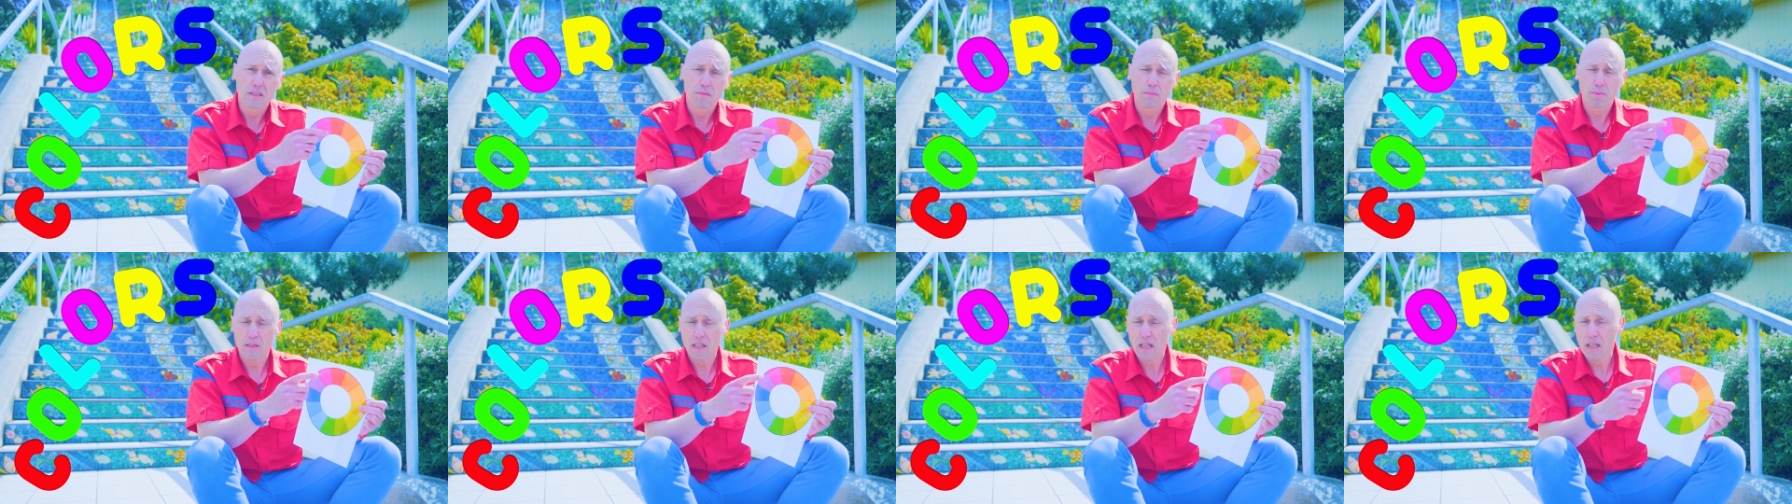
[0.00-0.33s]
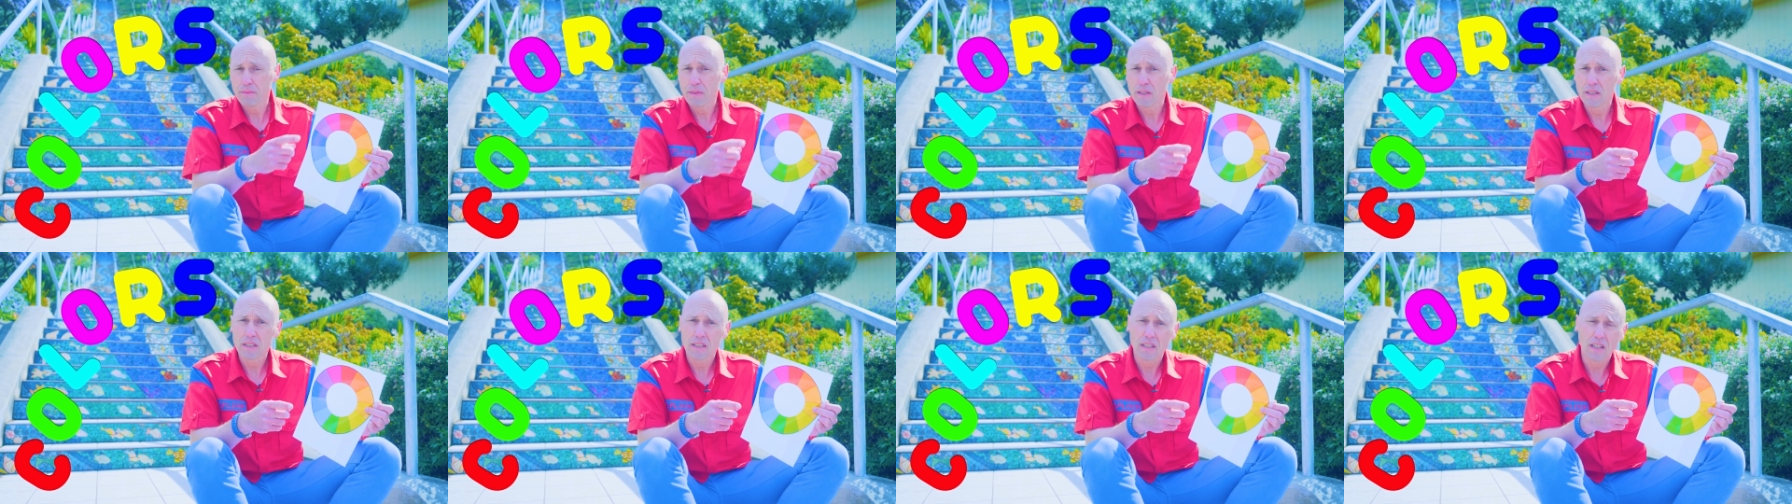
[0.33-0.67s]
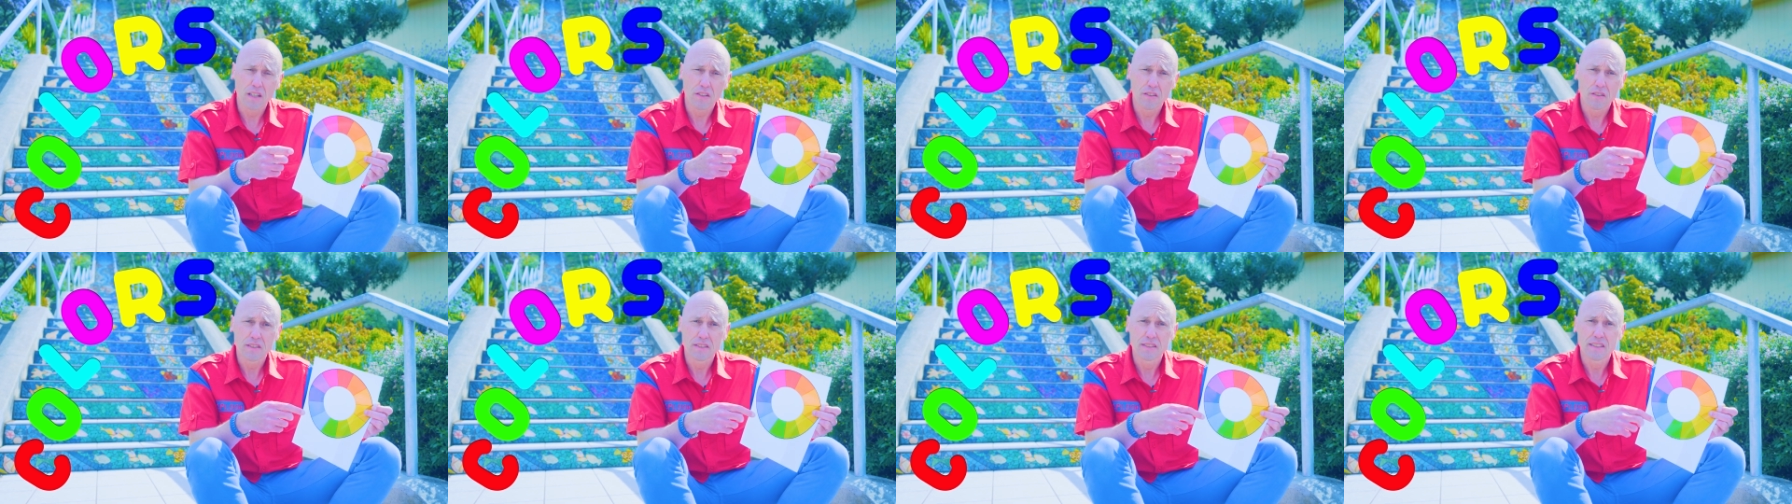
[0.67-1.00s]
and primary
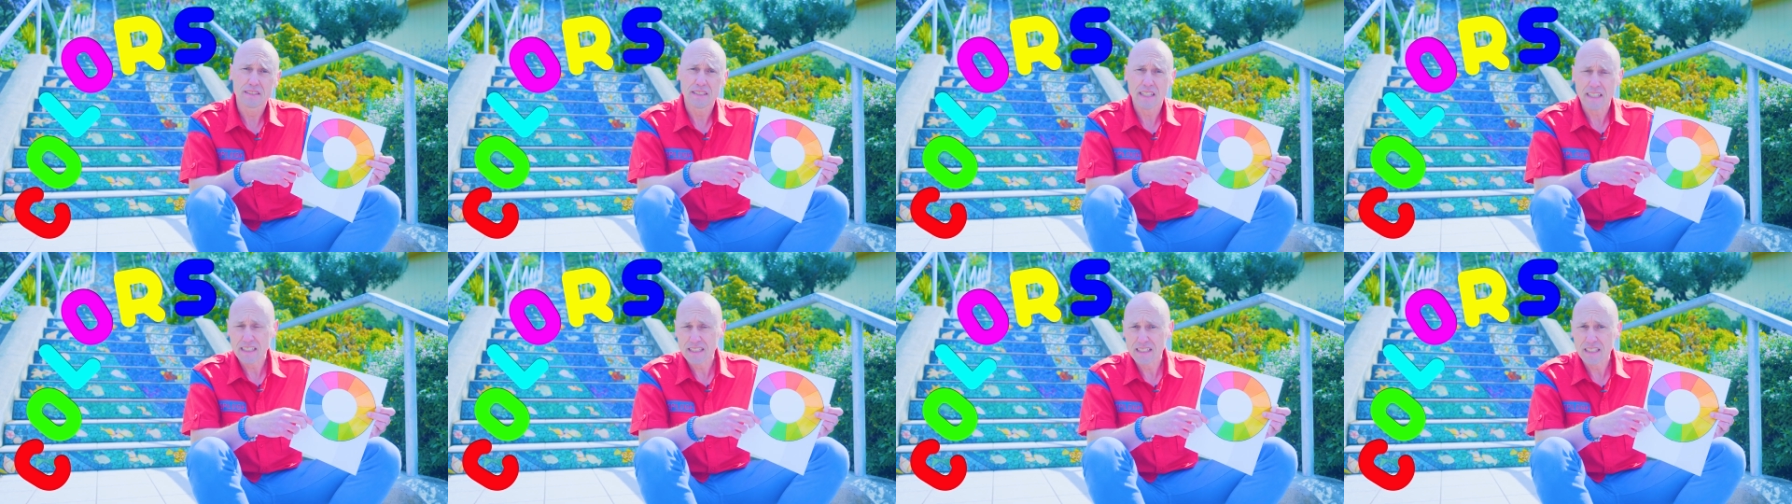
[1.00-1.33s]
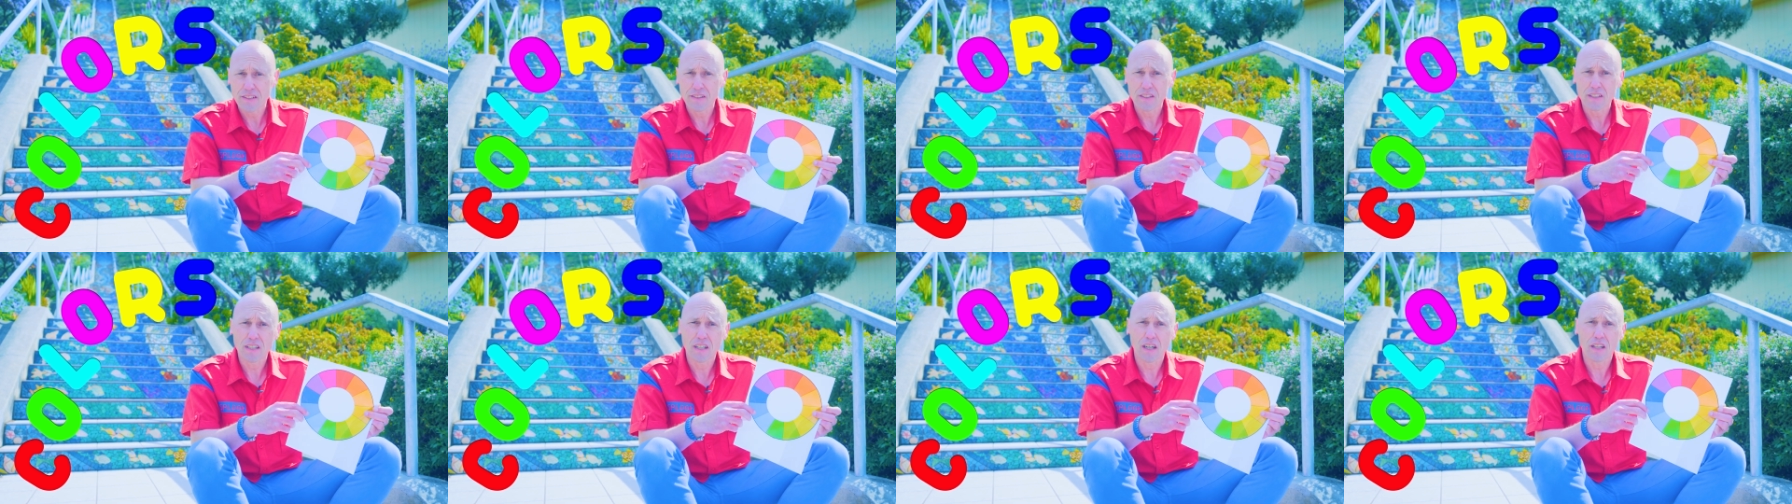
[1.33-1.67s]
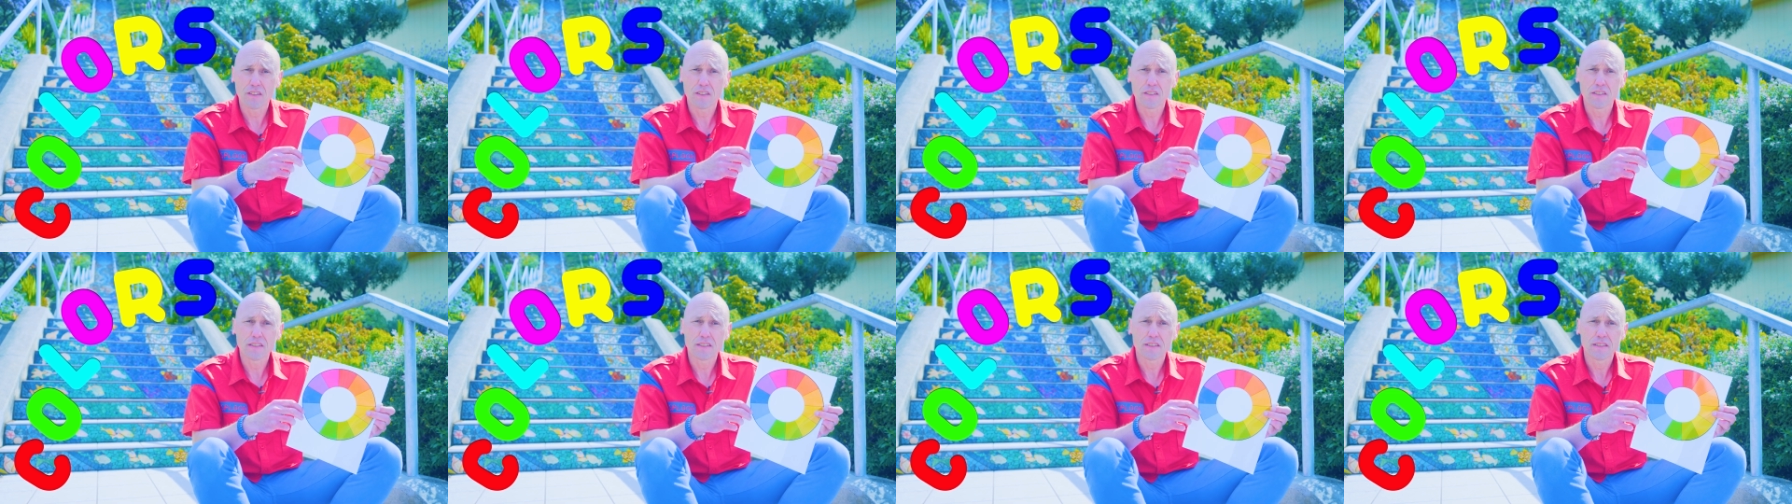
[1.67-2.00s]
colors and secondary
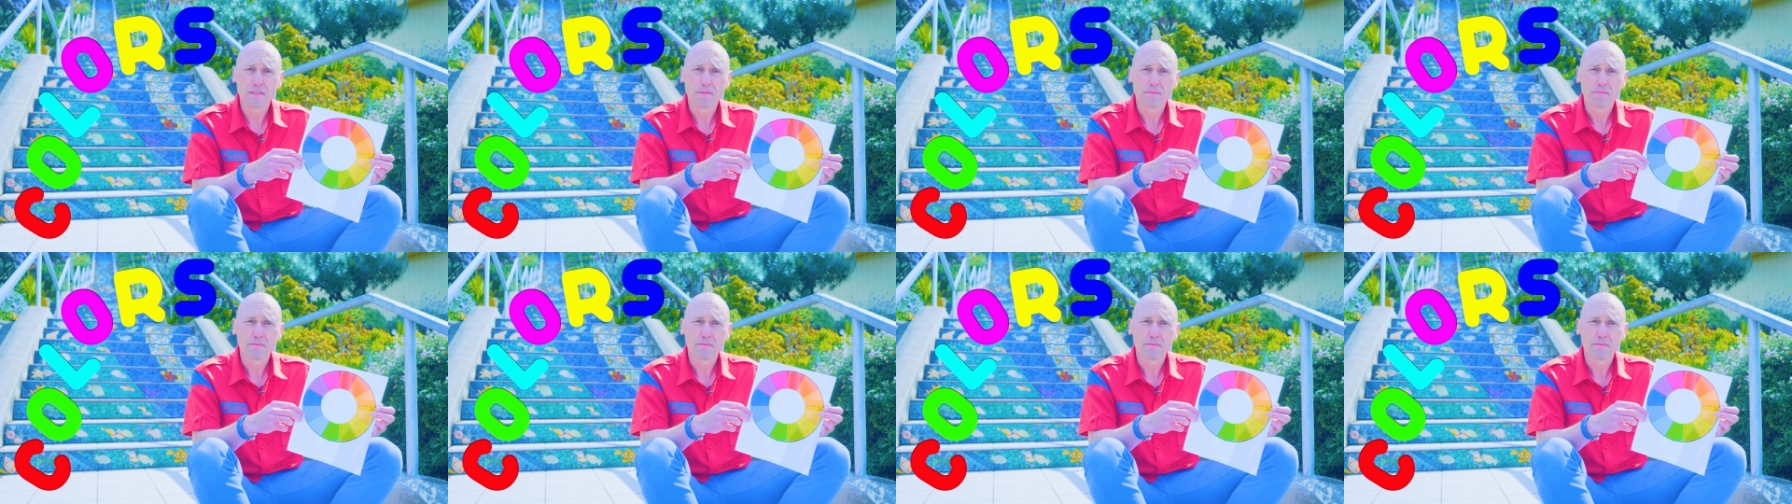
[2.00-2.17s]
colors